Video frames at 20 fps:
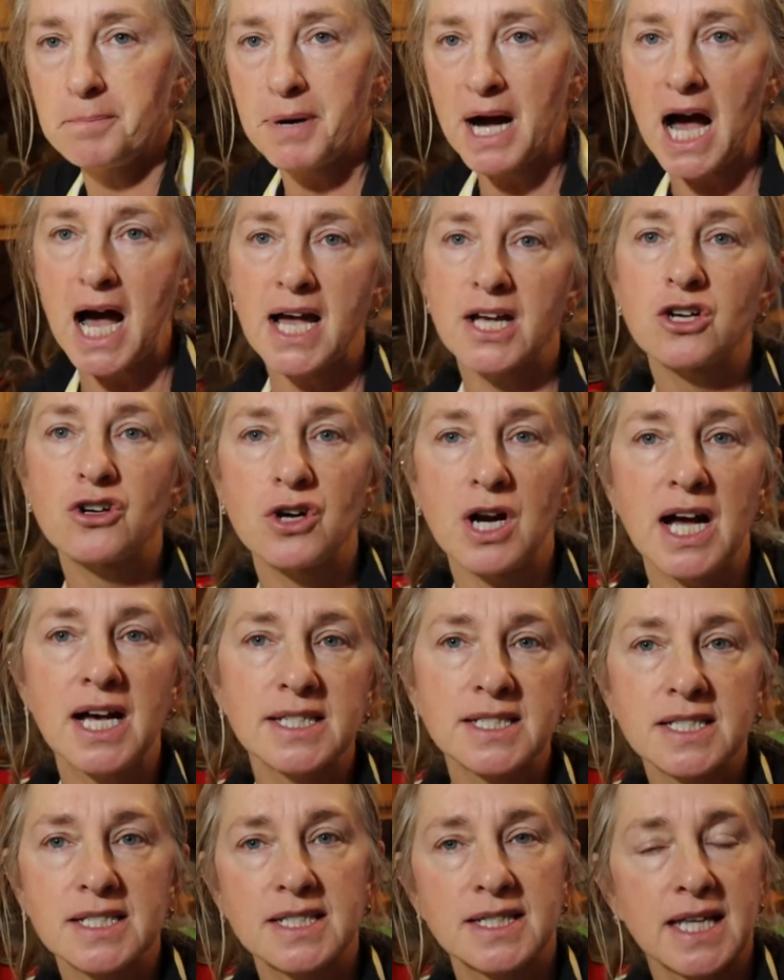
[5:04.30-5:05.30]
pie
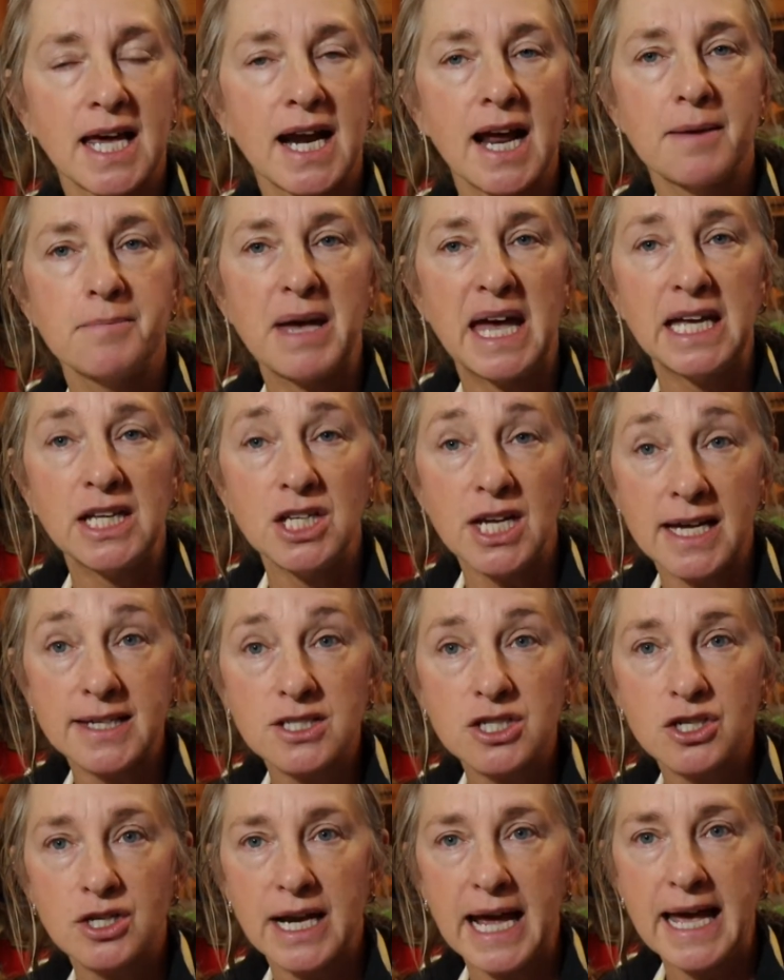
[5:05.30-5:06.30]
crust that I made
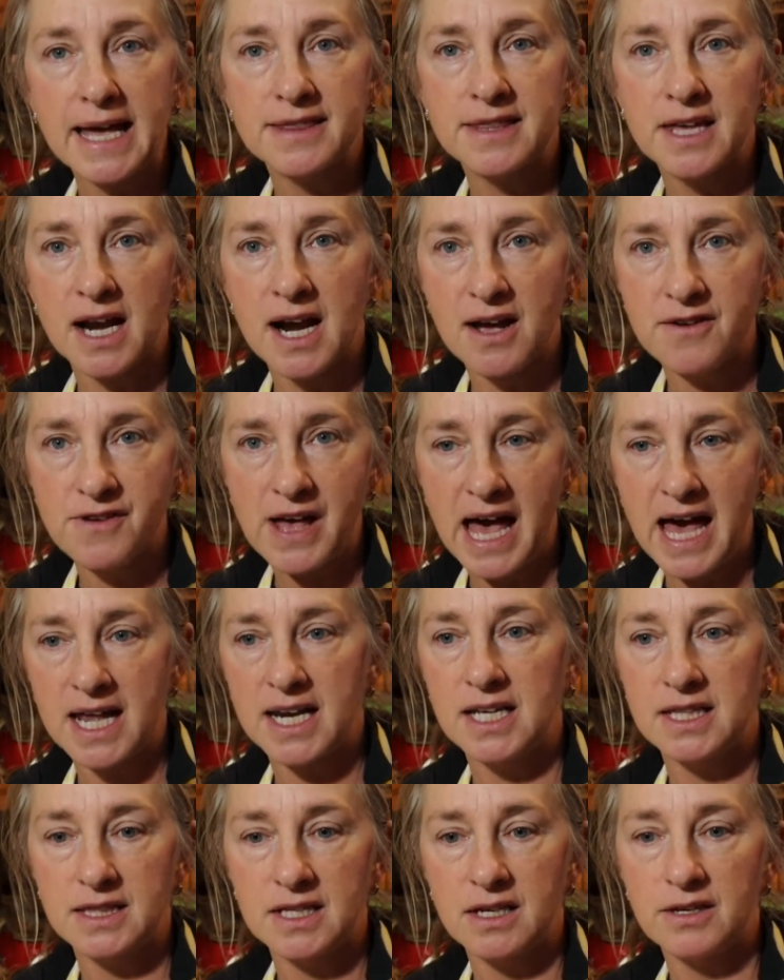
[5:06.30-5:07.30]
yesterday that I've had
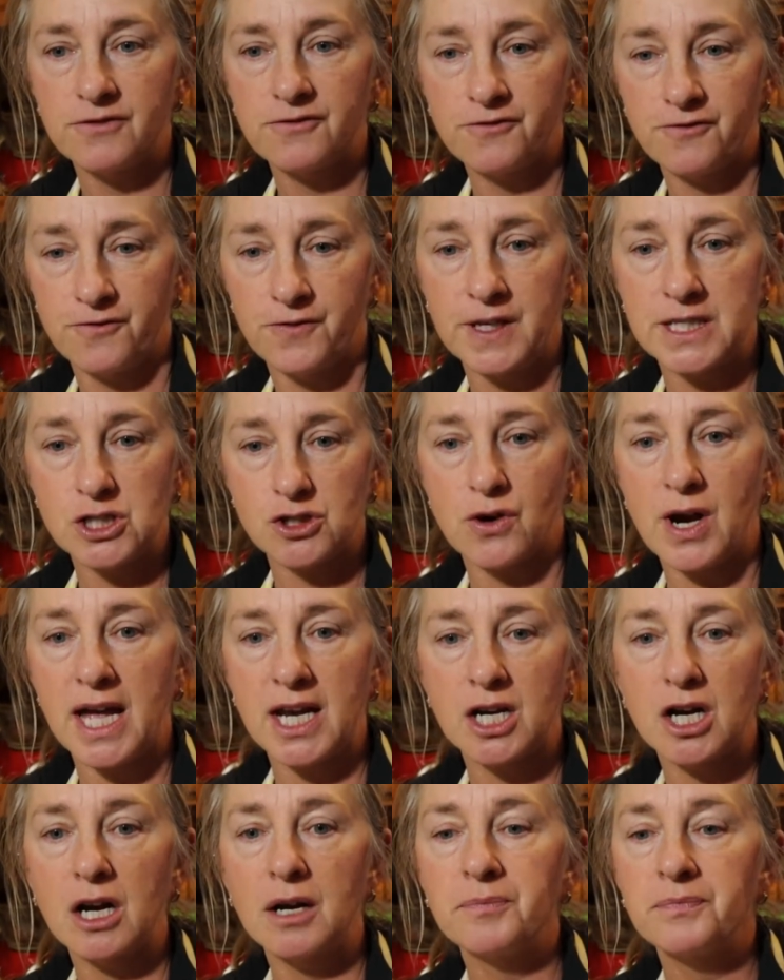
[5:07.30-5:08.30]
in the
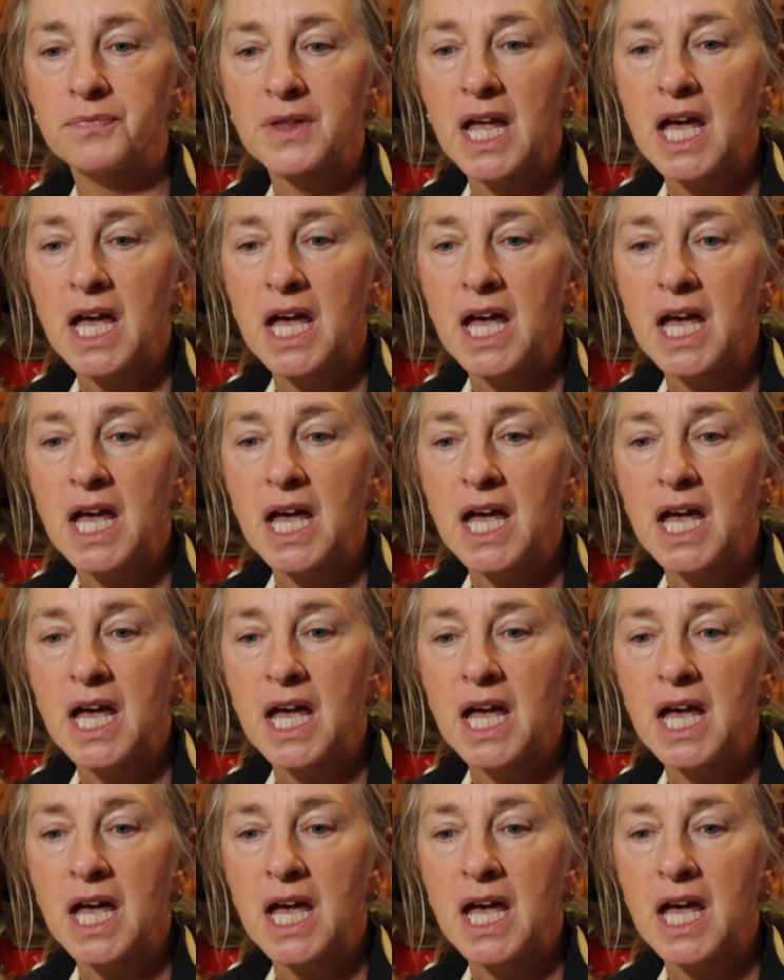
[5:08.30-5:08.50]
refrigerator.